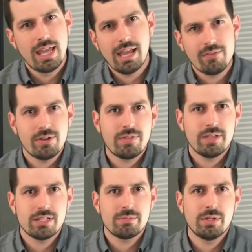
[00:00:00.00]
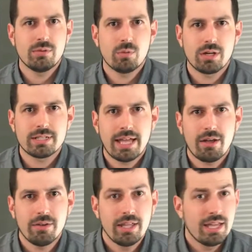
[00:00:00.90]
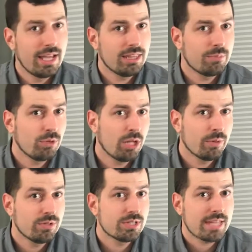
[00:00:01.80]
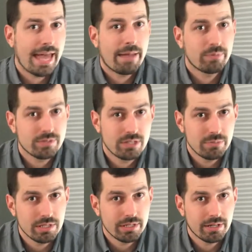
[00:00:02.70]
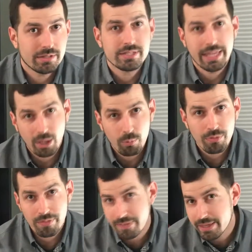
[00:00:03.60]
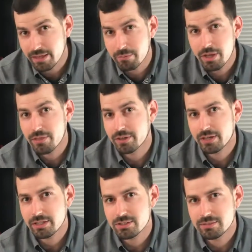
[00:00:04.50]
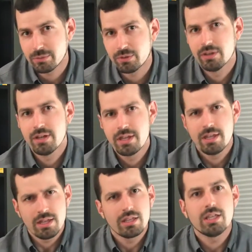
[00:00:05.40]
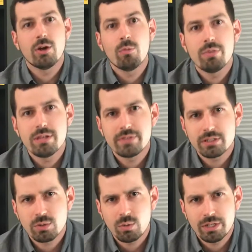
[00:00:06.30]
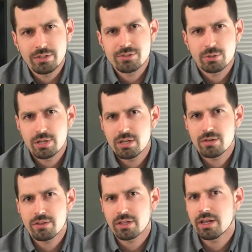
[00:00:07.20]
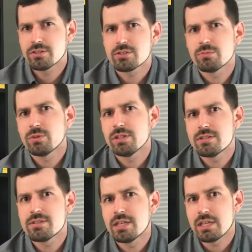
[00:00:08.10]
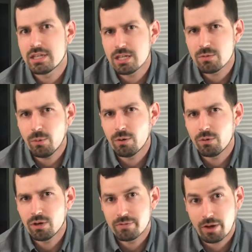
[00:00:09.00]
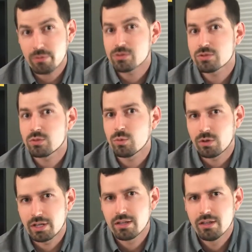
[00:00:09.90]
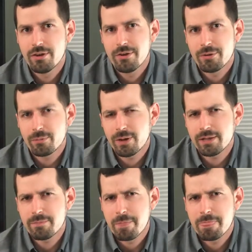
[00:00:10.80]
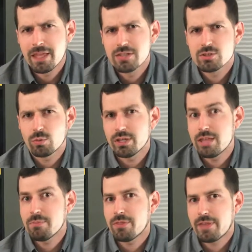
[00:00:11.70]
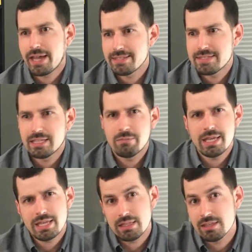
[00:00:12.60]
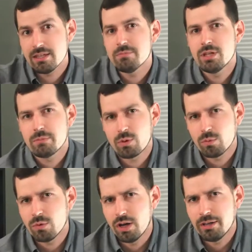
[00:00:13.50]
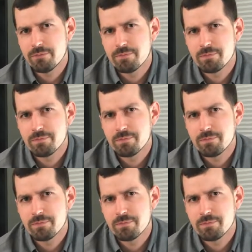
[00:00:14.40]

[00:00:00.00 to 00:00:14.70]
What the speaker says: everything's been worked out, and the plumber just happens to be there to help them, the customer, be victorious. So here the customer is the hero of our story, right? So we're empathizing and making them number one.